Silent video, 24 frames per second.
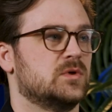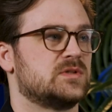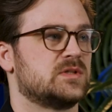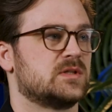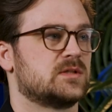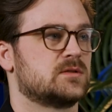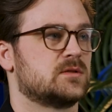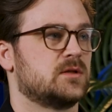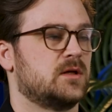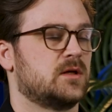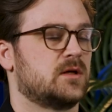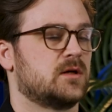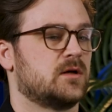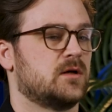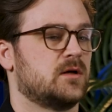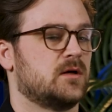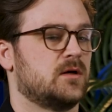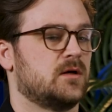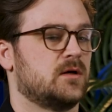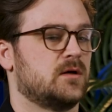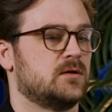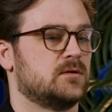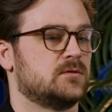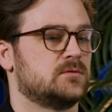was this like
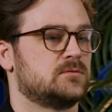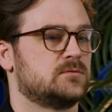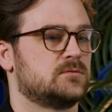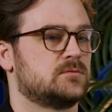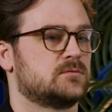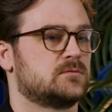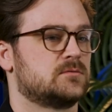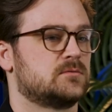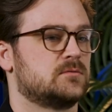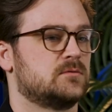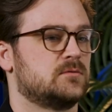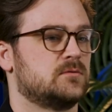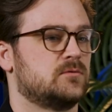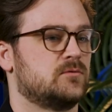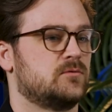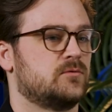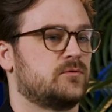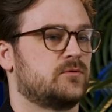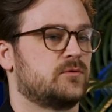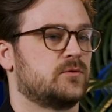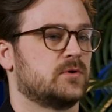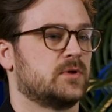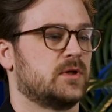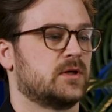
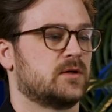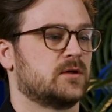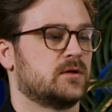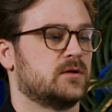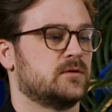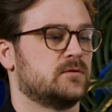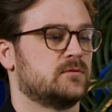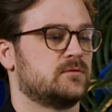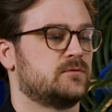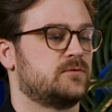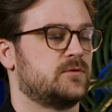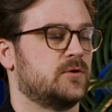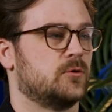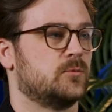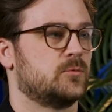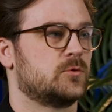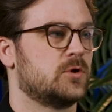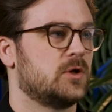for like a film